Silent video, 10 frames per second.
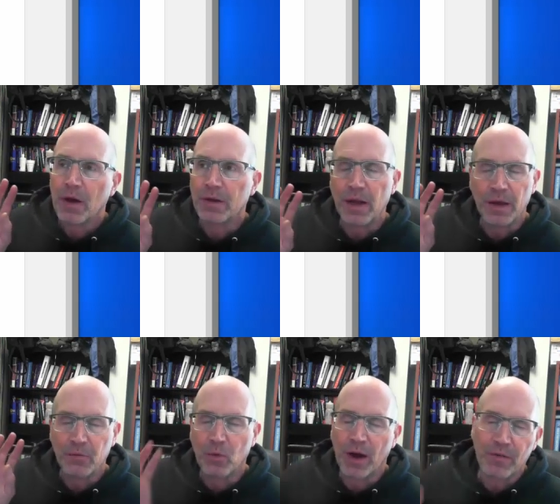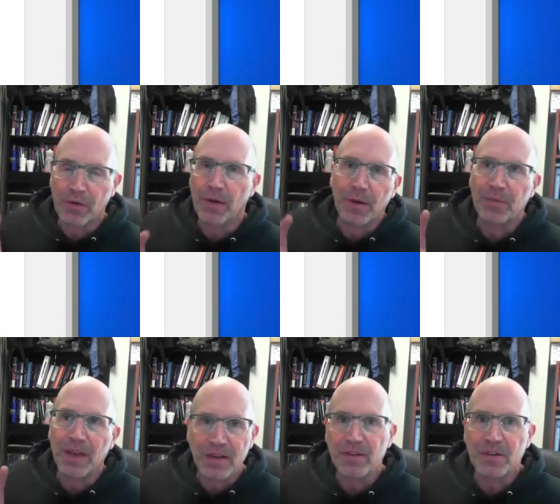And whatever the
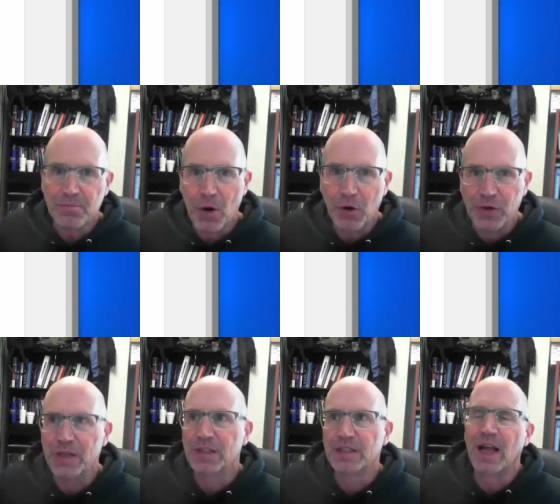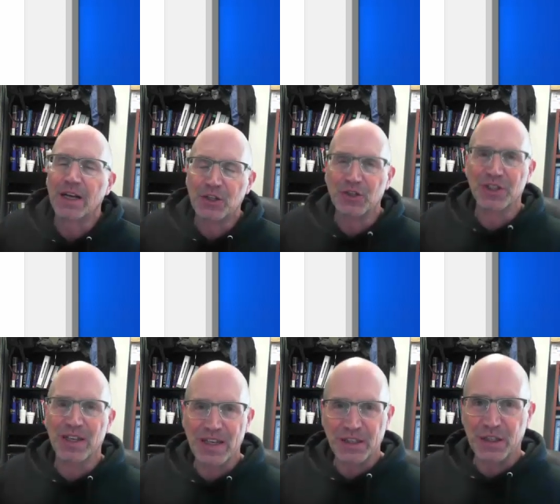easiest mode is, Slack's usually
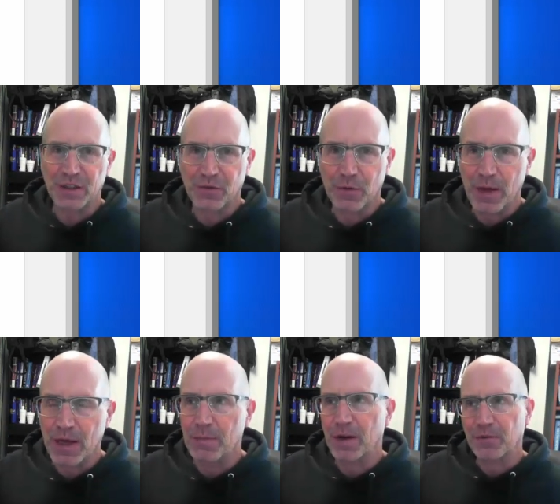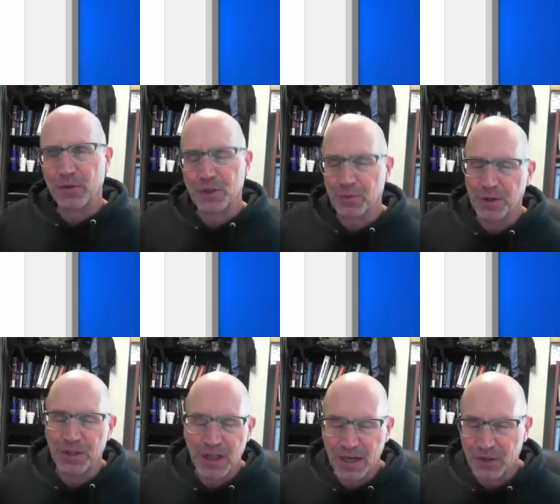easiest for me, but if for some
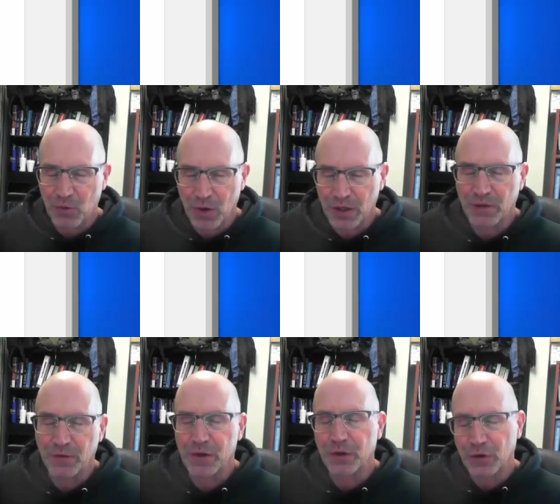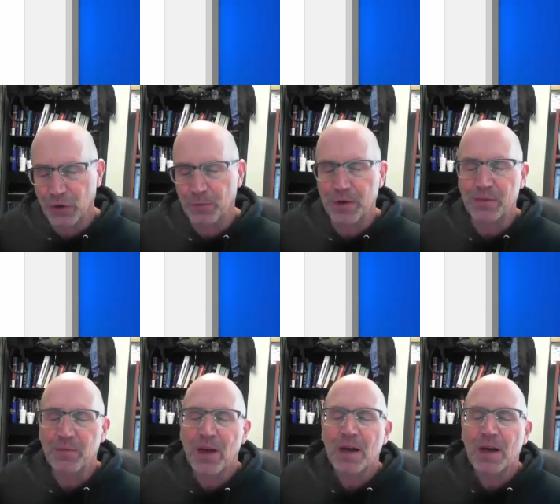reason that isn't working for your group, and
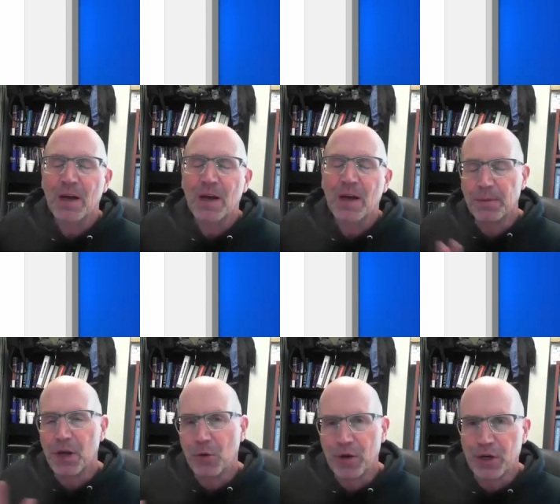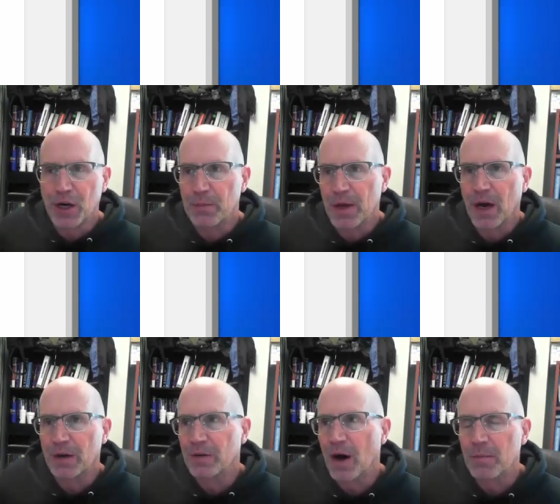please let me know where you're going to be
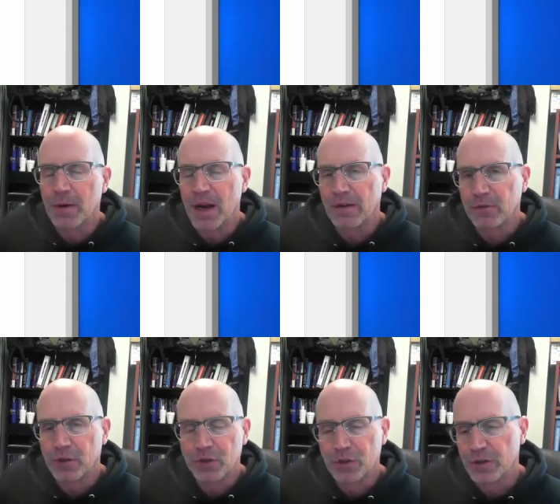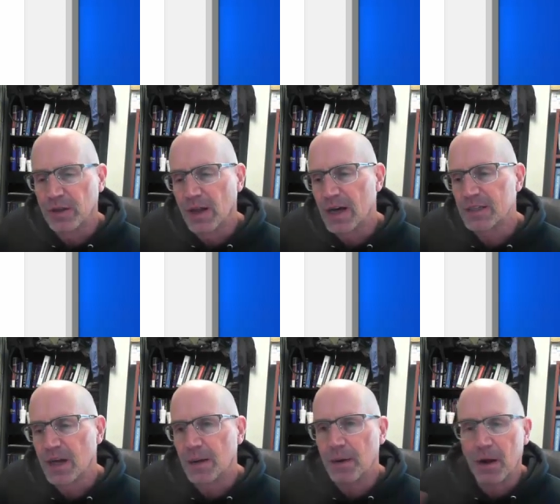on Monday afternoon during the class
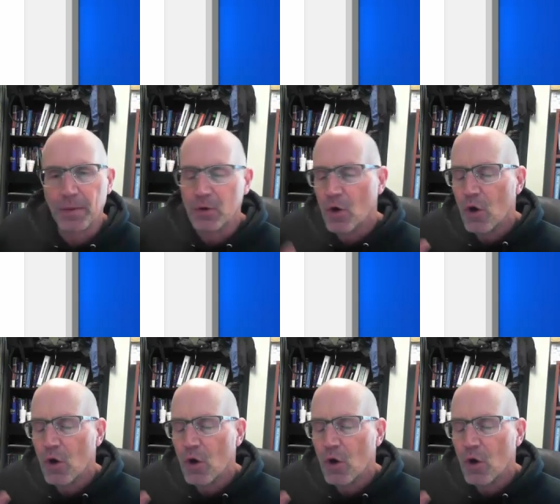time, and I'll be